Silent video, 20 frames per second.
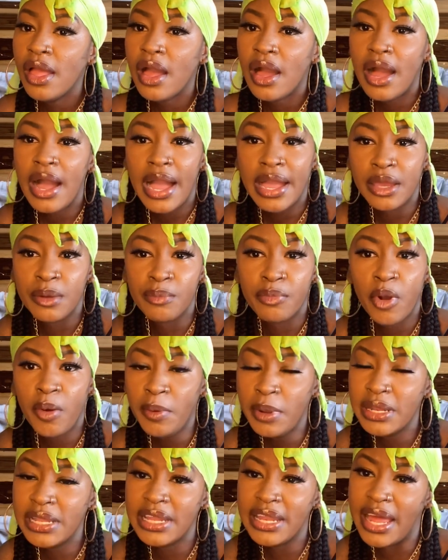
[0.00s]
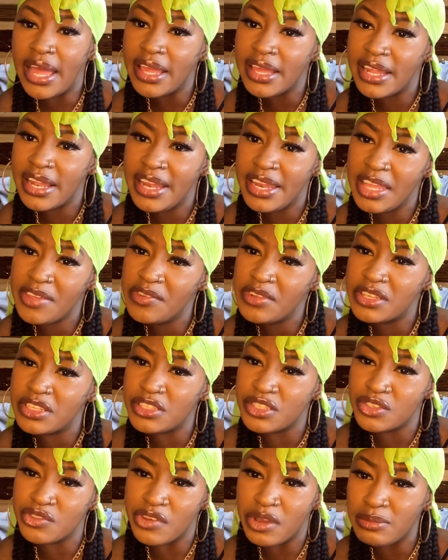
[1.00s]
I can probably like leave a
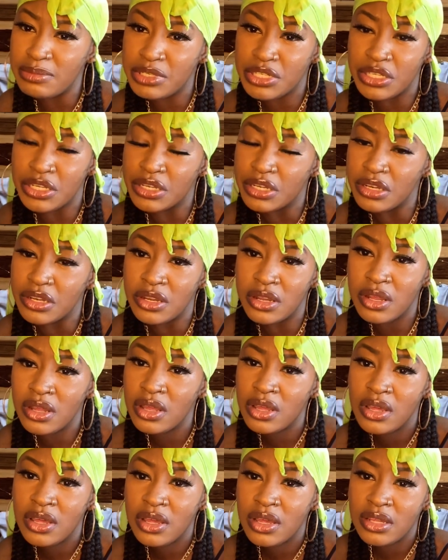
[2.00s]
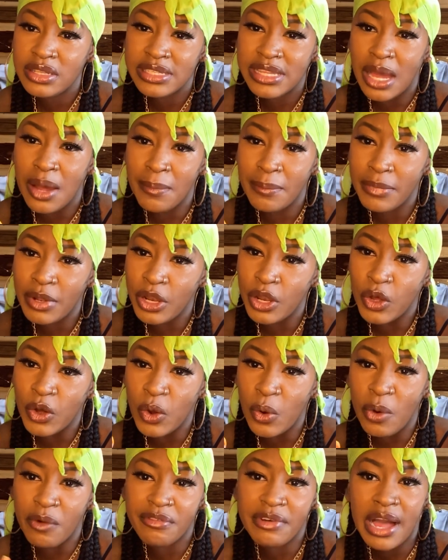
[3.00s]
description down
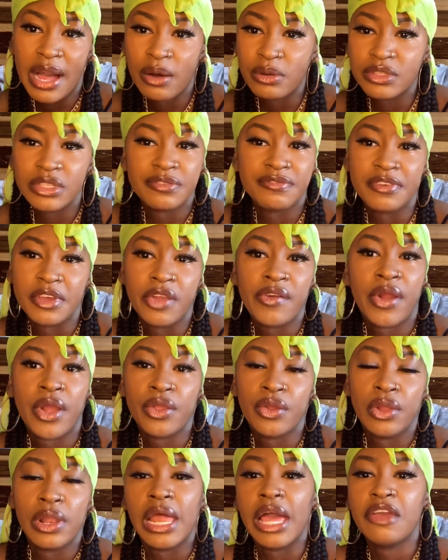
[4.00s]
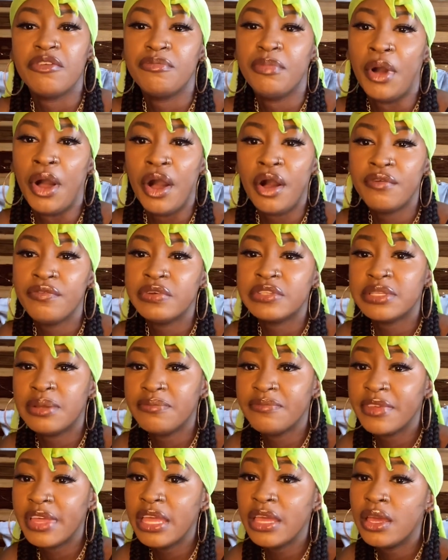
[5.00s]
below of how to figure out your life path or
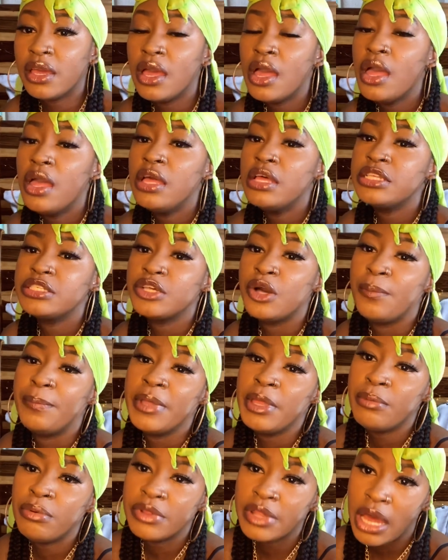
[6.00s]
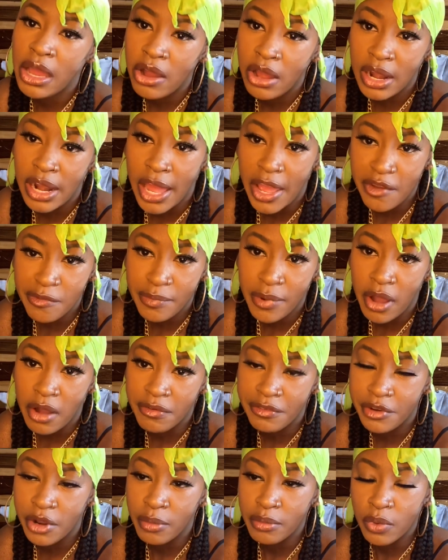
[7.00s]
something. So people that are life path
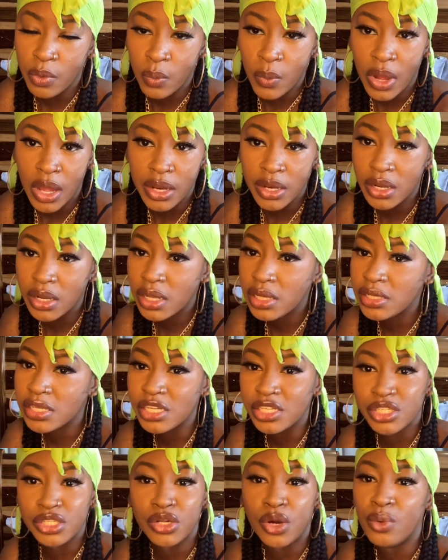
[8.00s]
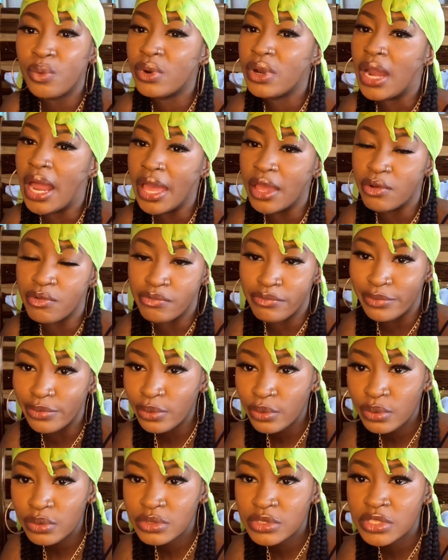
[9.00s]
number 1, they don't like
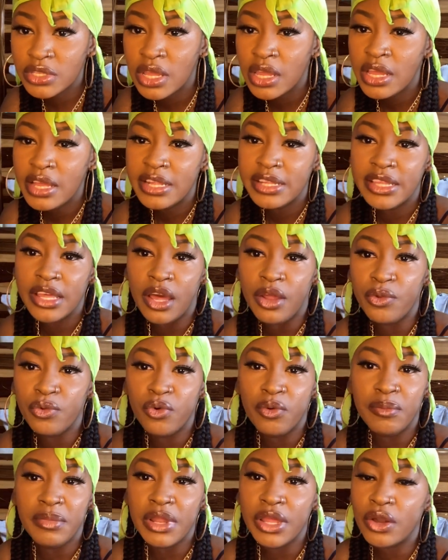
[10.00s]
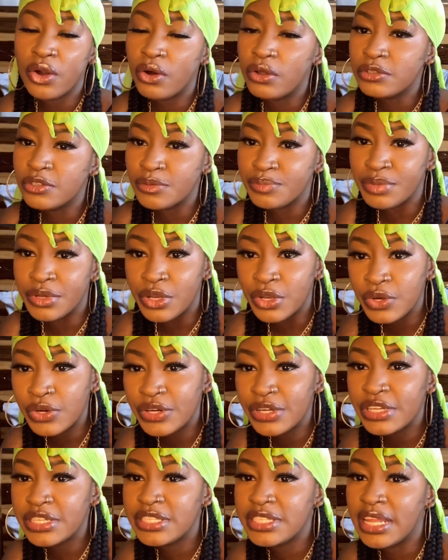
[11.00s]
rules. They are normally
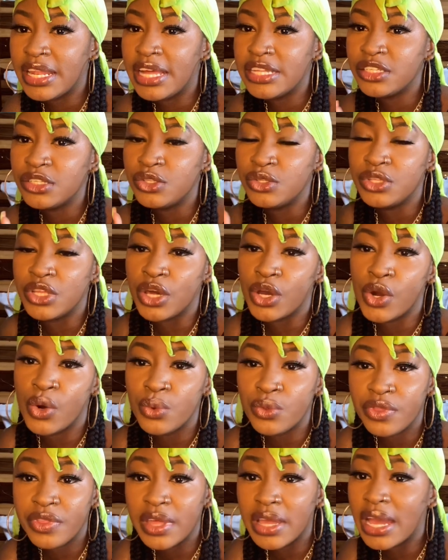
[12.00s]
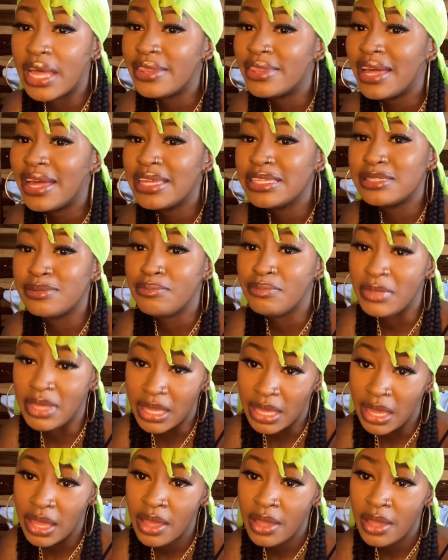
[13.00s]
entrepreneurs. They like to do their own thing, and that is me.